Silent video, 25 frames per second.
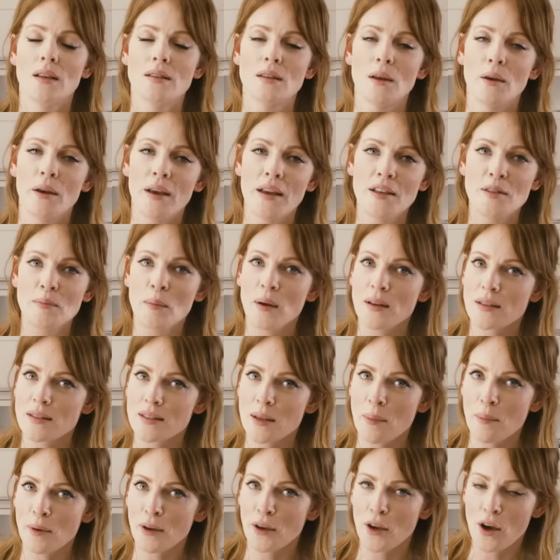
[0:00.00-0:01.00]
So here's my
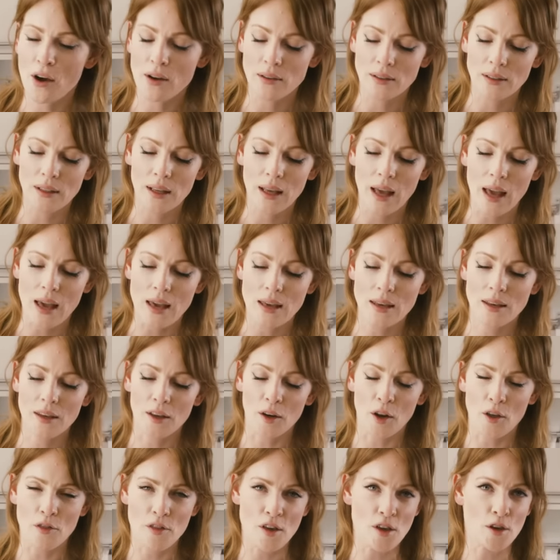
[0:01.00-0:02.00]
summer garden cake,
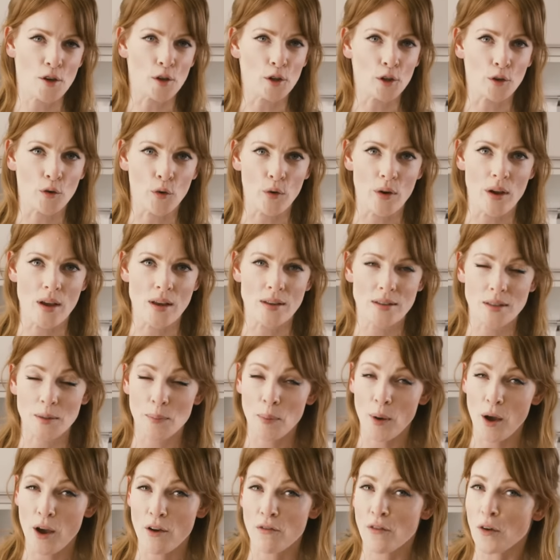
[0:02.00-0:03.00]
and I think you'll agree it's the
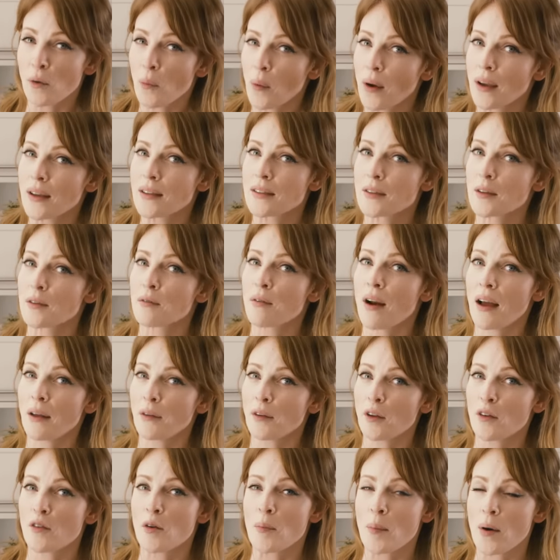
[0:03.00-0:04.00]
perfect way to
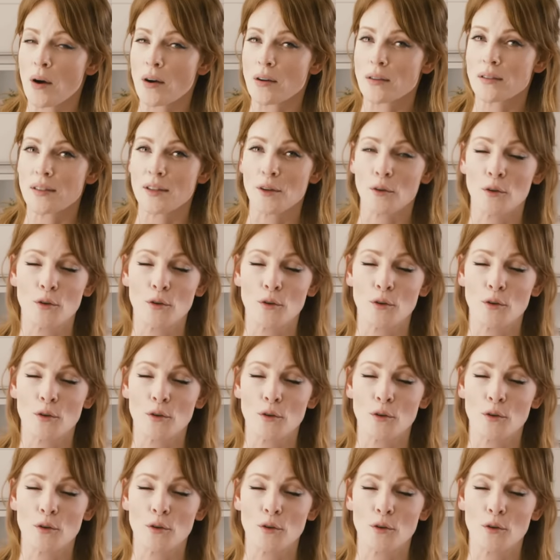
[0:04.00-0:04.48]
round up a party